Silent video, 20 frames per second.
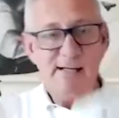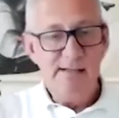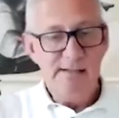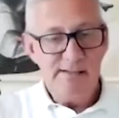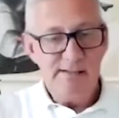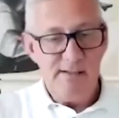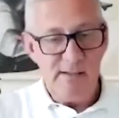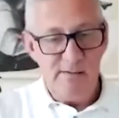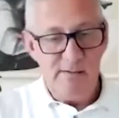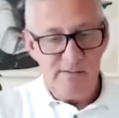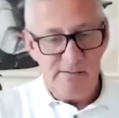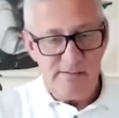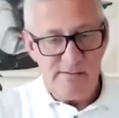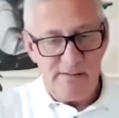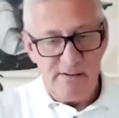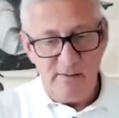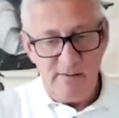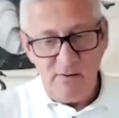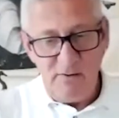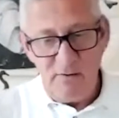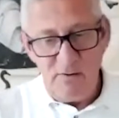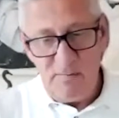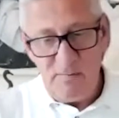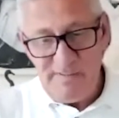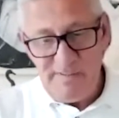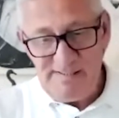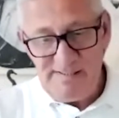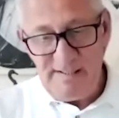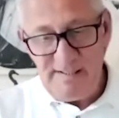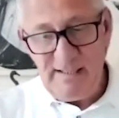So you could
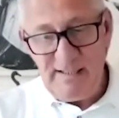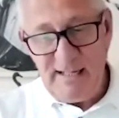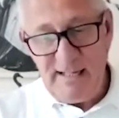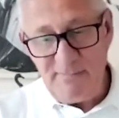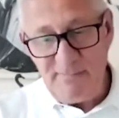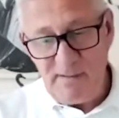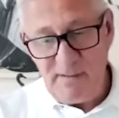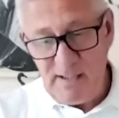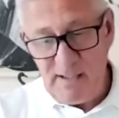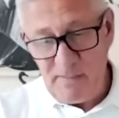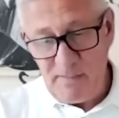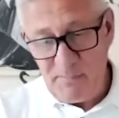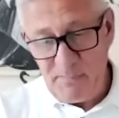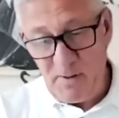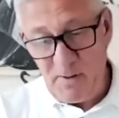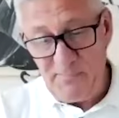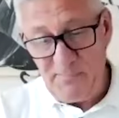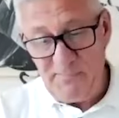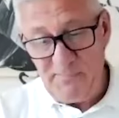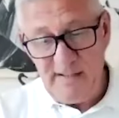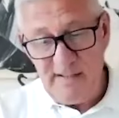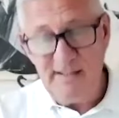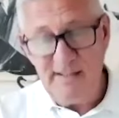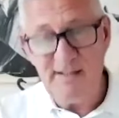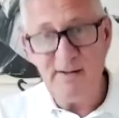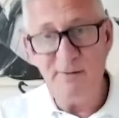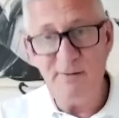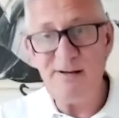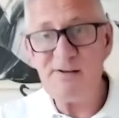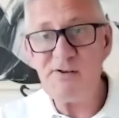be sitting, have a cup of coffee in
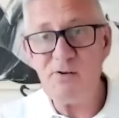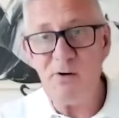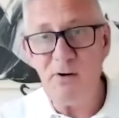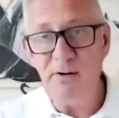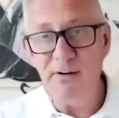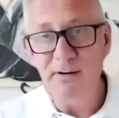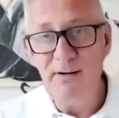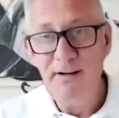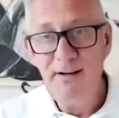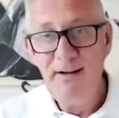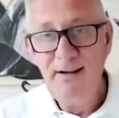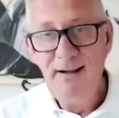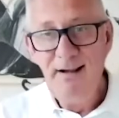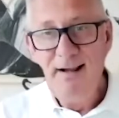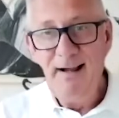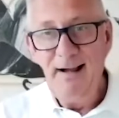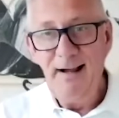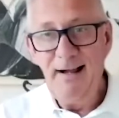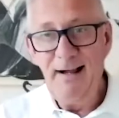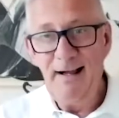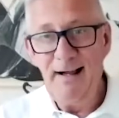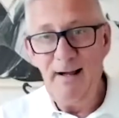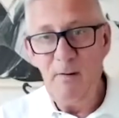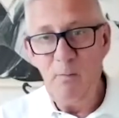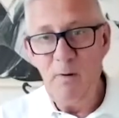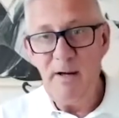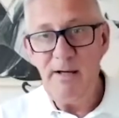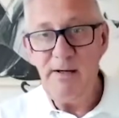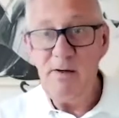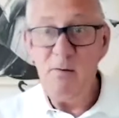a restaurant
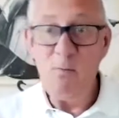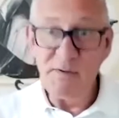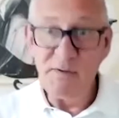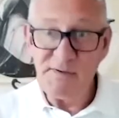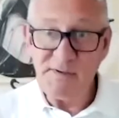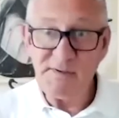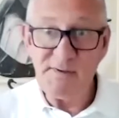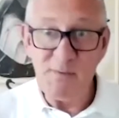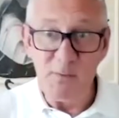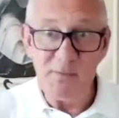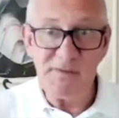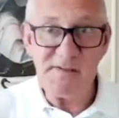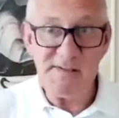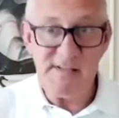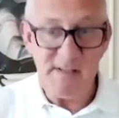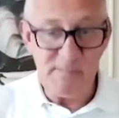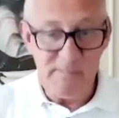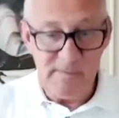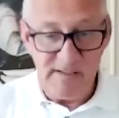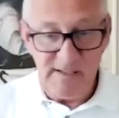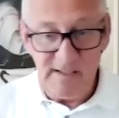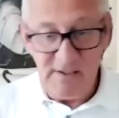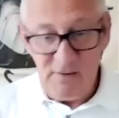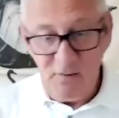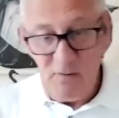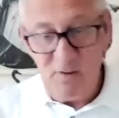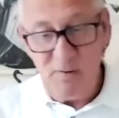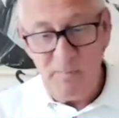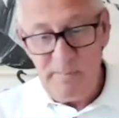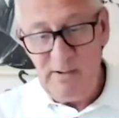where you want to talk to somebody, and you
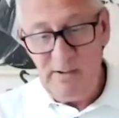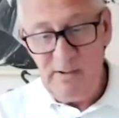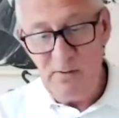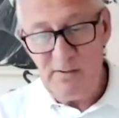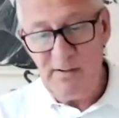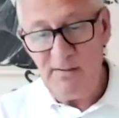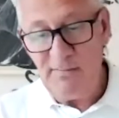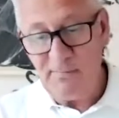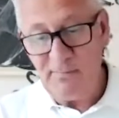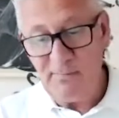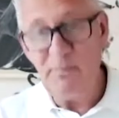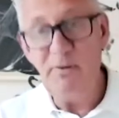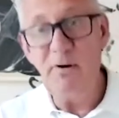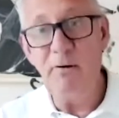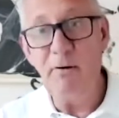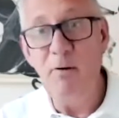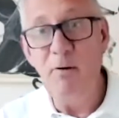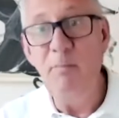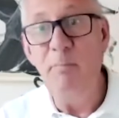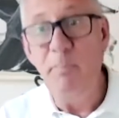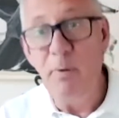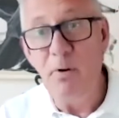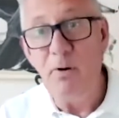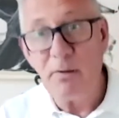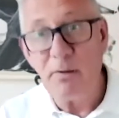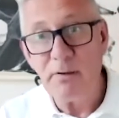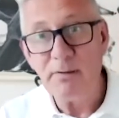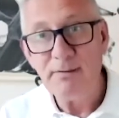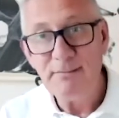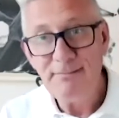could be looking through your own book,
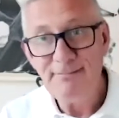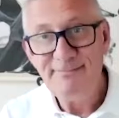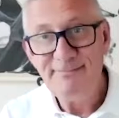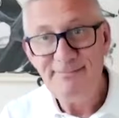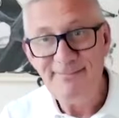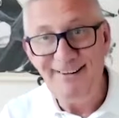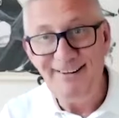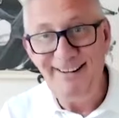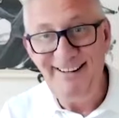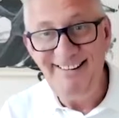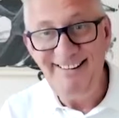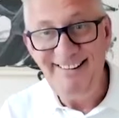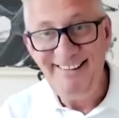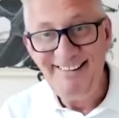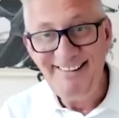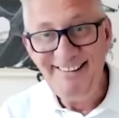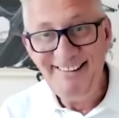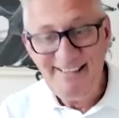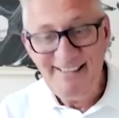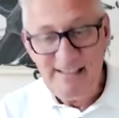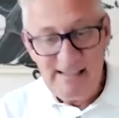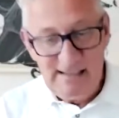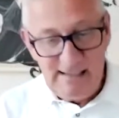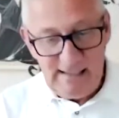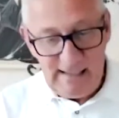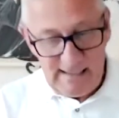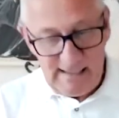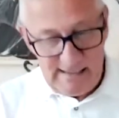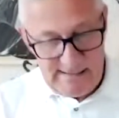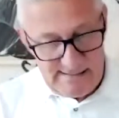right?
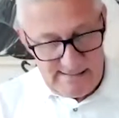Mm-hmm.